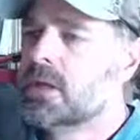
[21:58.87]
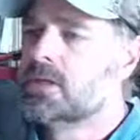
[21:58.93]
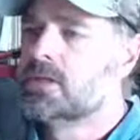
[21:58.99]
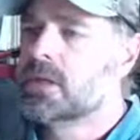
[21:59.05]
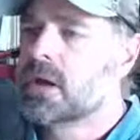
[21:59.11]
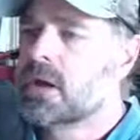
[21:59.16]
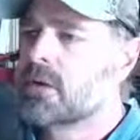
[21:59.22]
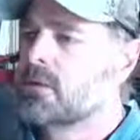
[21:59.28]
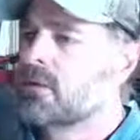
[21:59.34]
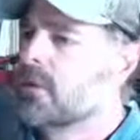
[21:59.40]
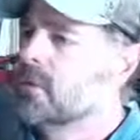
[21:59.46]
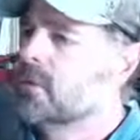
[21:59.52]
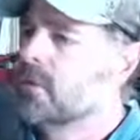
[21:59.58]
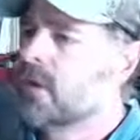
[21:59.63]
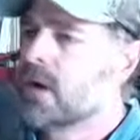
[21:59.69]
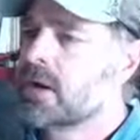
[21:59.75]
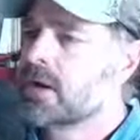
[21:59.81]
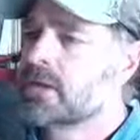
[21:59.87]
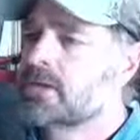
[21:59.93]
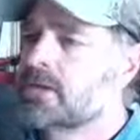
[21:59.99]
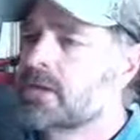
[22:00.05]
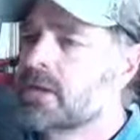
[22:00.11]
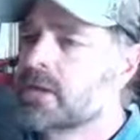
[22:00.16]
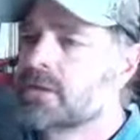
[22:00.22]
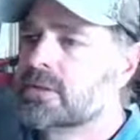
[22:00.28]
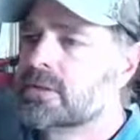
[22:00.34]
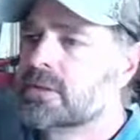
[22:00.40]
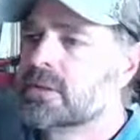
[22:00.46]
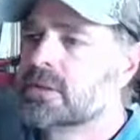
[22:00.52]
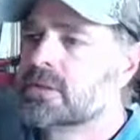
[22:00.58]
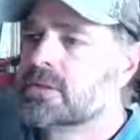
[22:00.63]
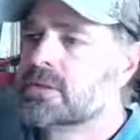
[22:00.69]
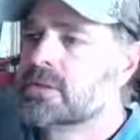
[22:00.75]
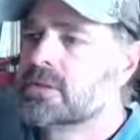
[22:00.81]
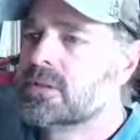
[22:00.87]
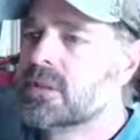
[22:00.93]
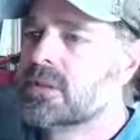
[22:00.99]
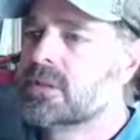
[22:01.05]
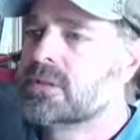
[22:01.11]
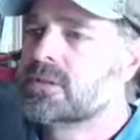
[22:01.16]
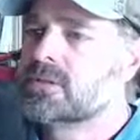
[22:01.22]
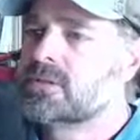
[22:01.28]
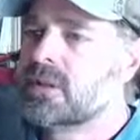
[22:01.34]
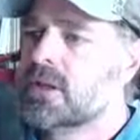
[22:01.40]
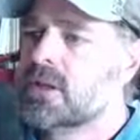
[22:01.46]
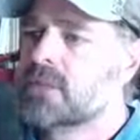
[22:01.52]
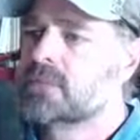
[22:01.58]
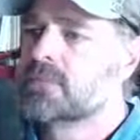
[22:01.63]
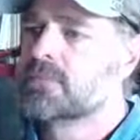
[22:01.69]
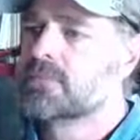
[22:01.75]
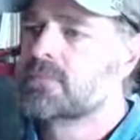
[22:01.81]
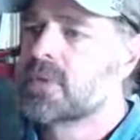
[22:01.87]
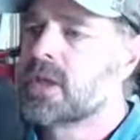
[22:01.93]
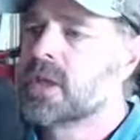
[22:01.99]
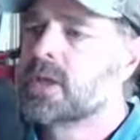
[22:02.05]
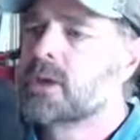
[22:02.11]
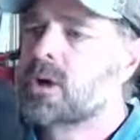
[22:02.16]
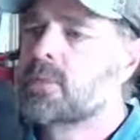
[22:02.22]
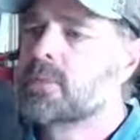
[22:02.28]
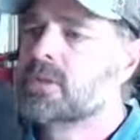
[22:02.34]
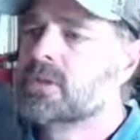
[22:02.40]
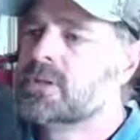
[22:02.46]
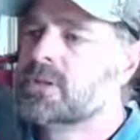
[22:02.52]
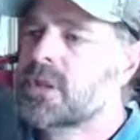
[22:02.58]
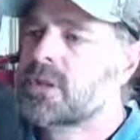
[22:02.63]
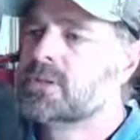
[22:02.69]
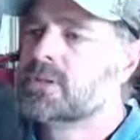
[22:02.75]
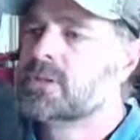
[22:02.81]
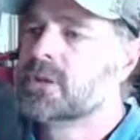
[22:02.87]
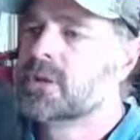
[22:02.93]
It's not really rocket science at these stakes. Okay, going to open the 10s